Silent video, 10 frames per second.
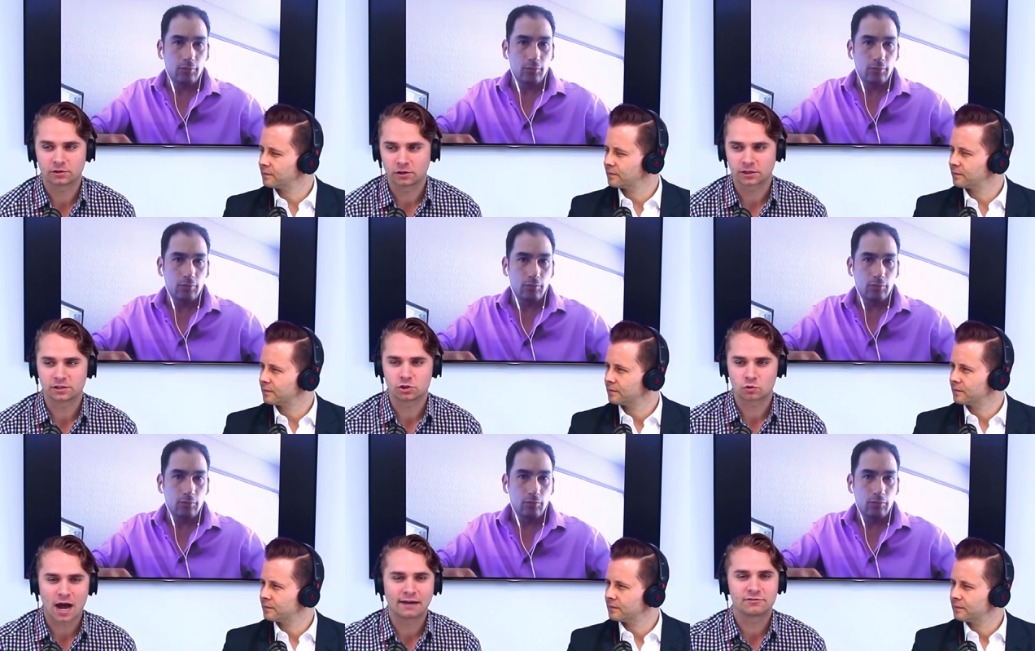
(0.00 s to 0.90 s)
Speaker 1: You're looking to
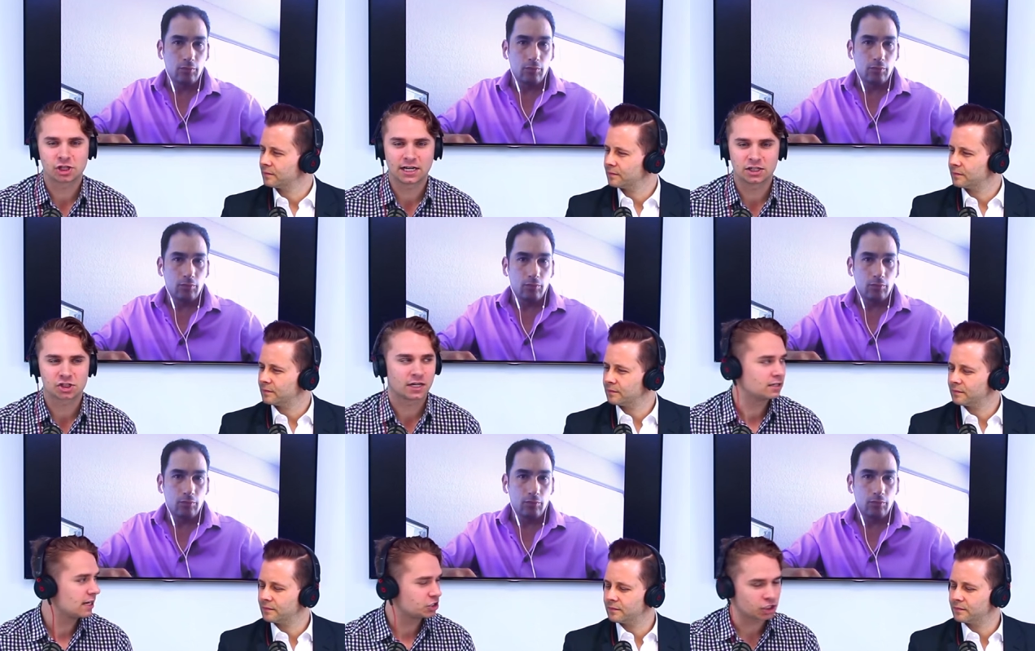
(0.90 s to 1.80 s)
drive change
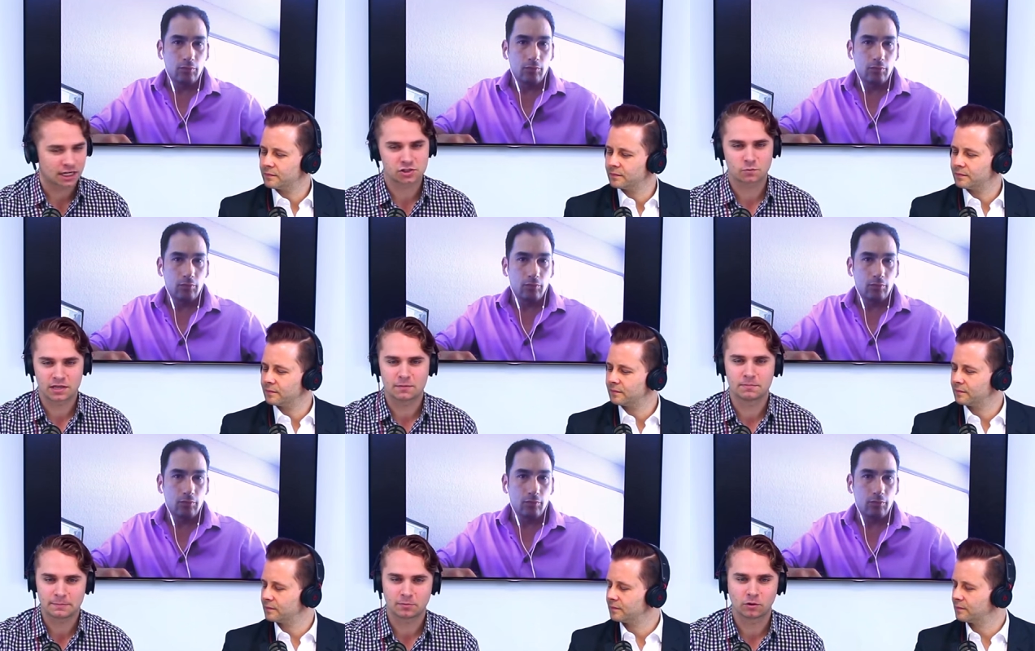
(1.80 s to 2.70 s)
and and change the way
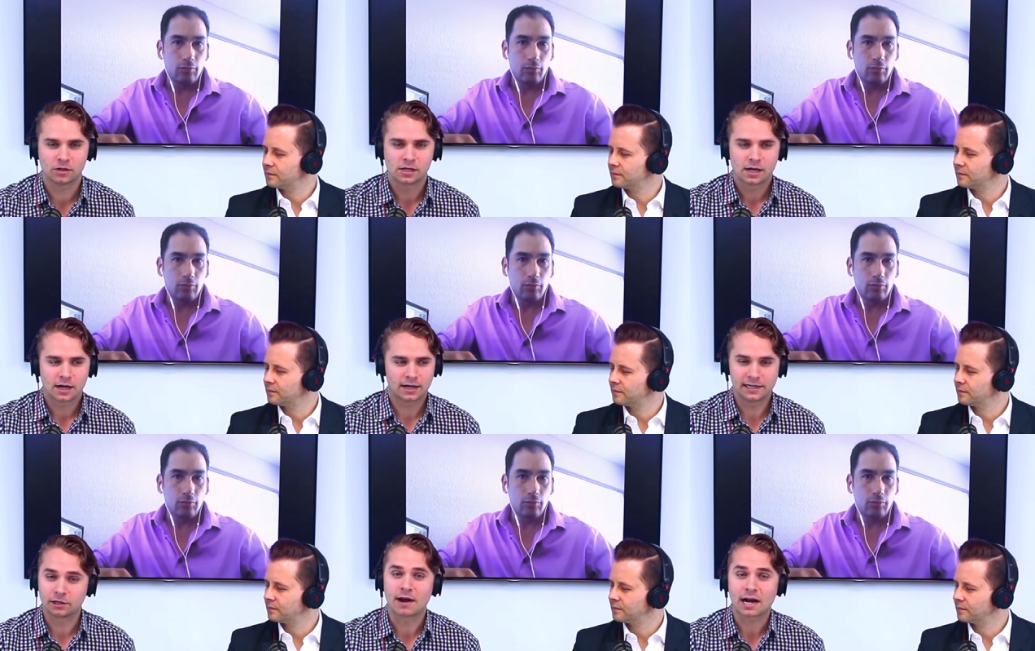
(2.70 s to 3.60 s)
that people
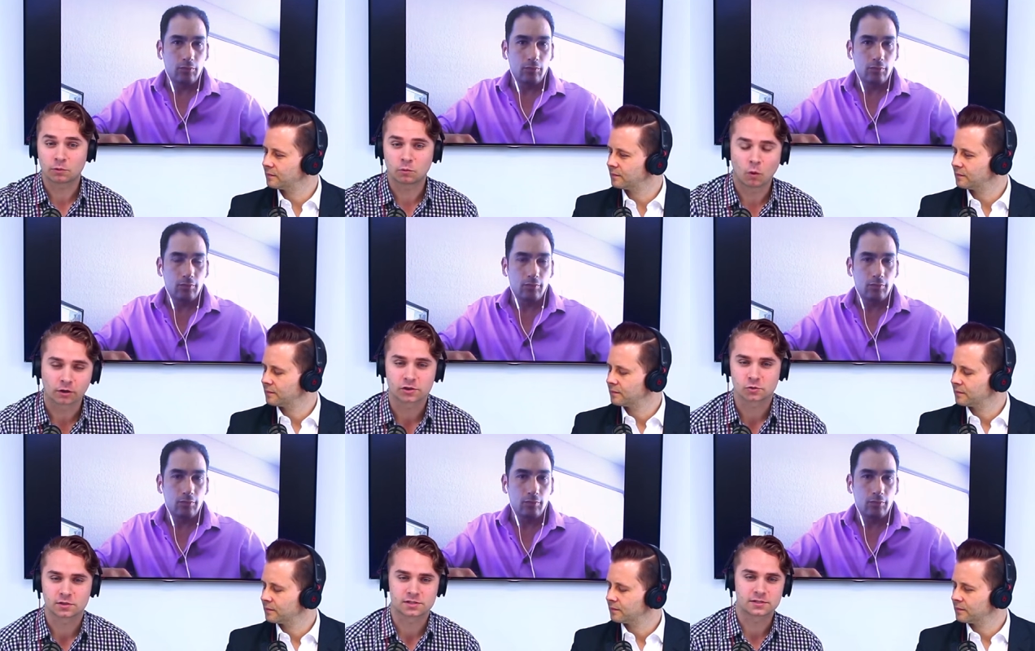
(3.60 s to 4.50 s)
uh, interact with
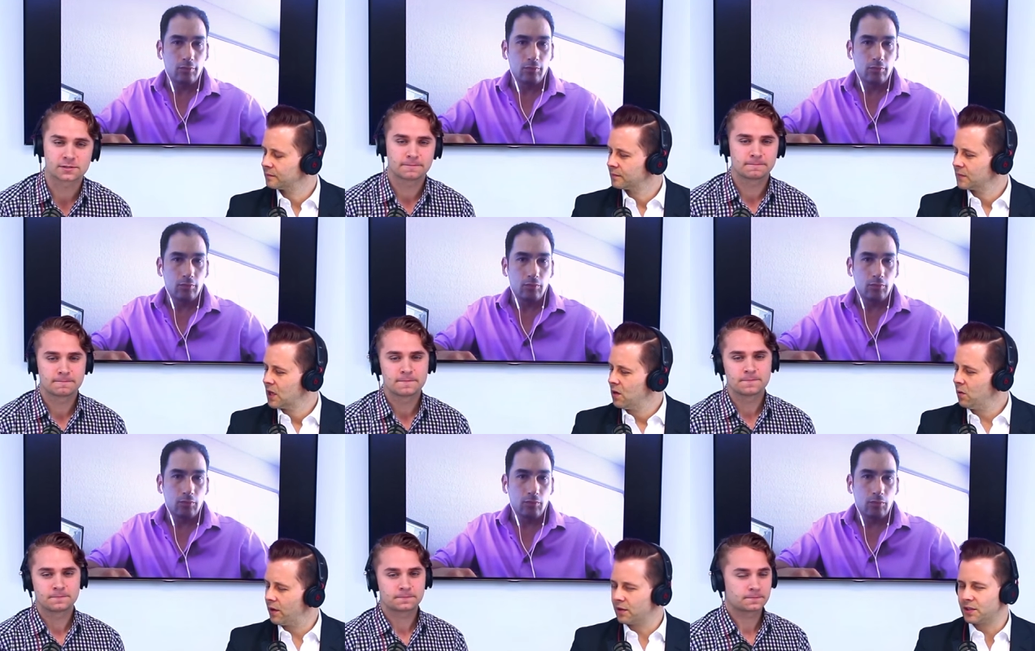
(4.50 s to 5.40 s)
water sources.
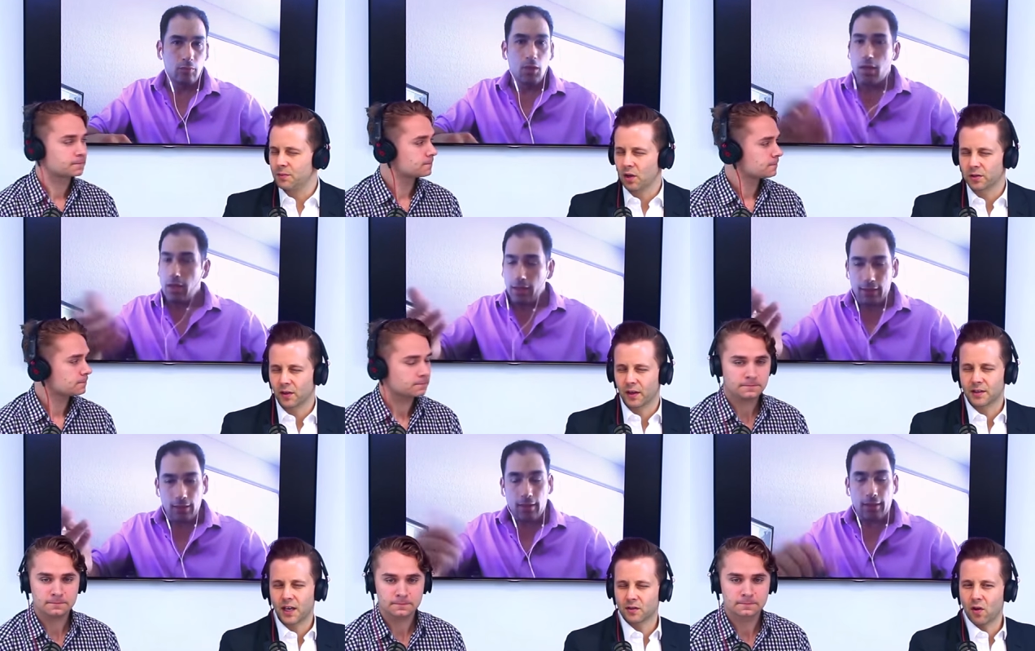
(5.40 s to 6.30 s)
Well, it seems also
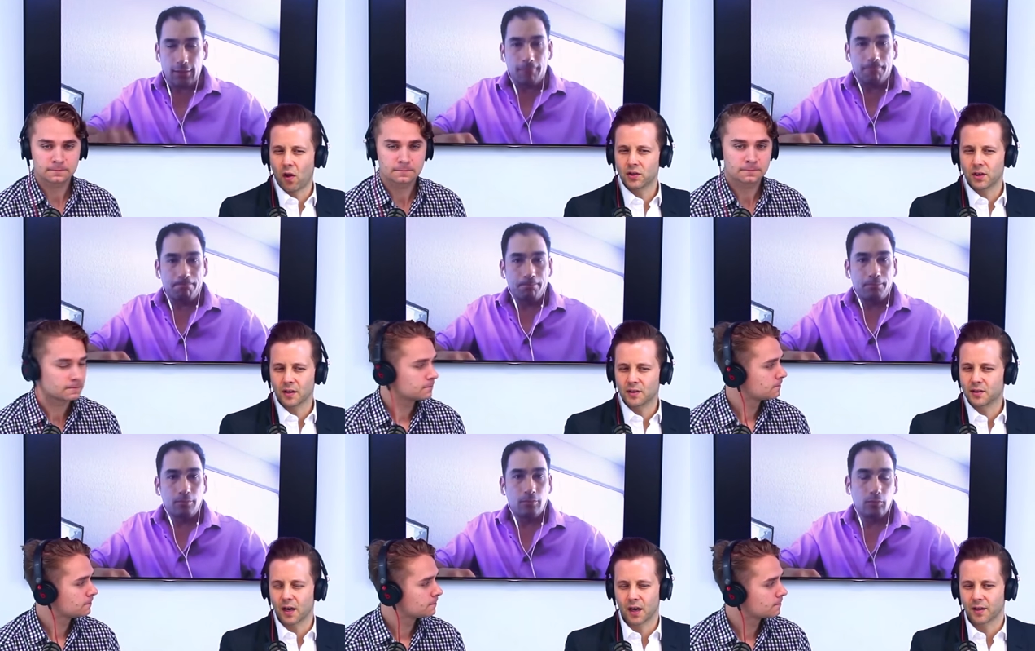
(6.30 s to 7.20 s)
like a
Speaker 2: technology
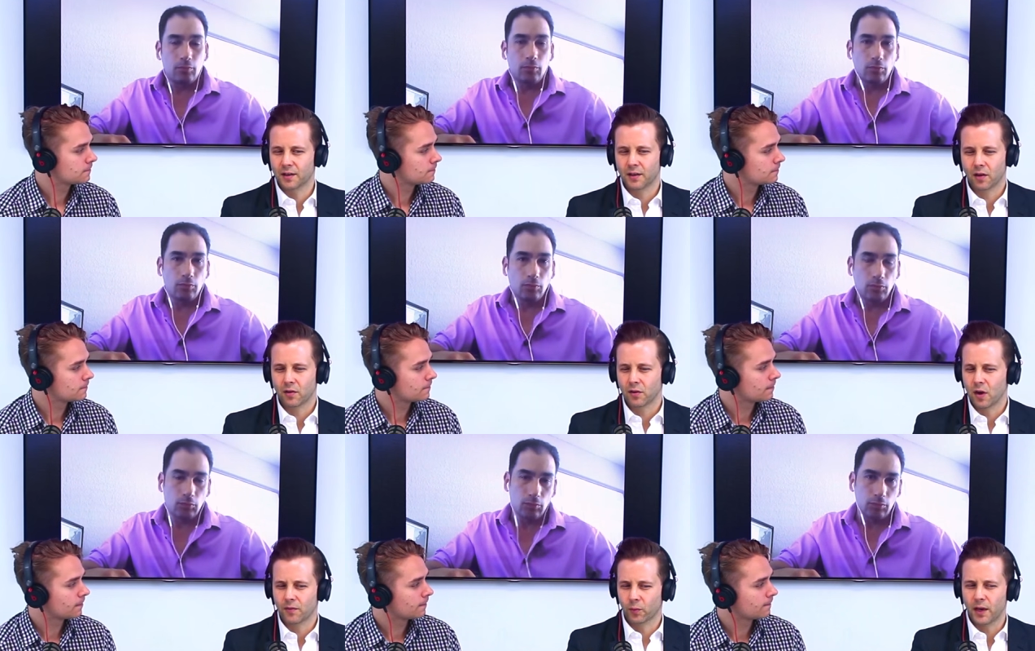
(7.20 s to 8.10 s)
that's, that's uh, you know,
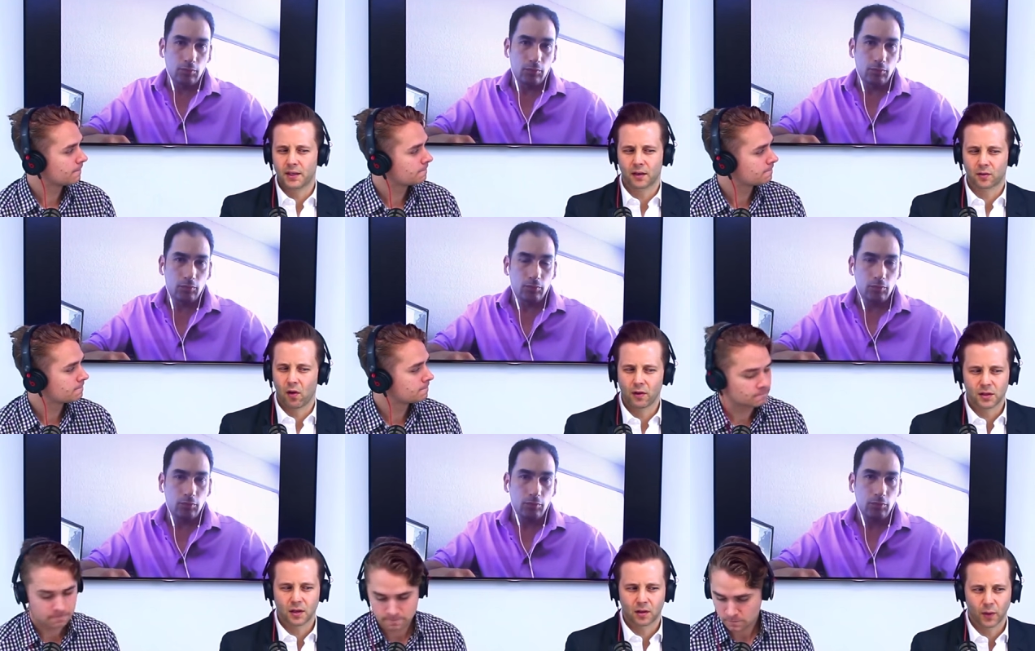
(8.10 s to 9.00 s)
you have the right
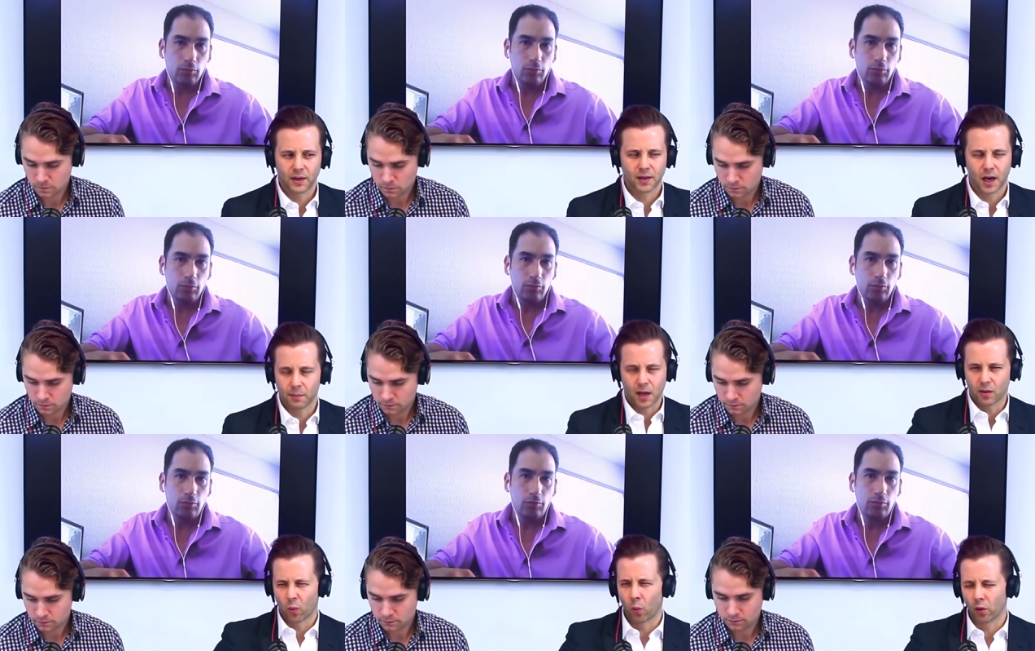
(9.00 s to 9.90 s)
technology at the right time
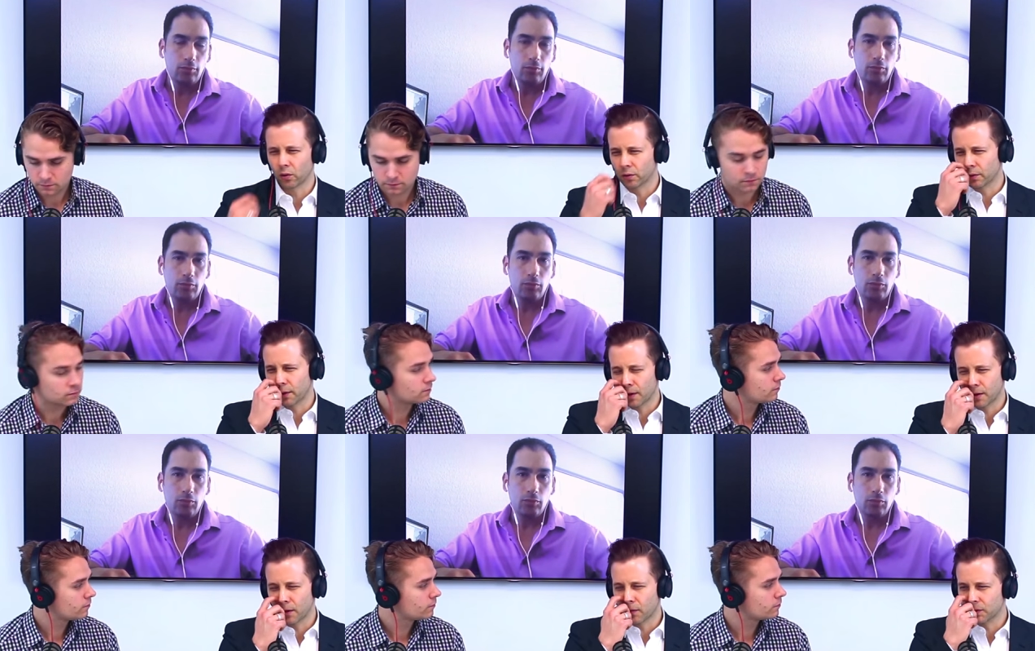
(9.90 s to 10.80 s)
in the world,
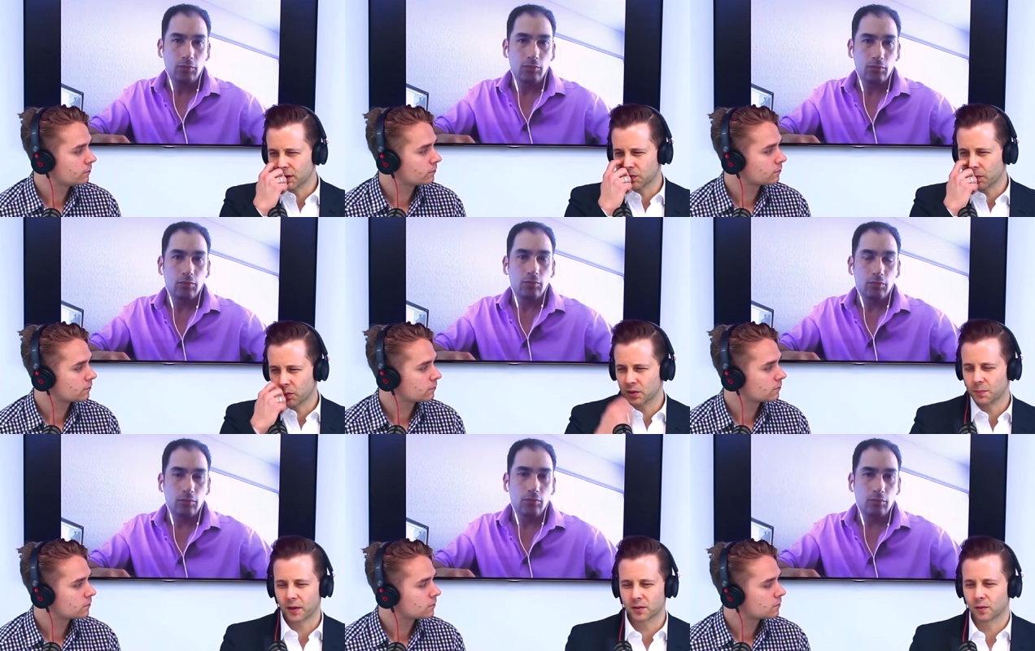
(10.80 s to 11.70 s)
you know, just with respect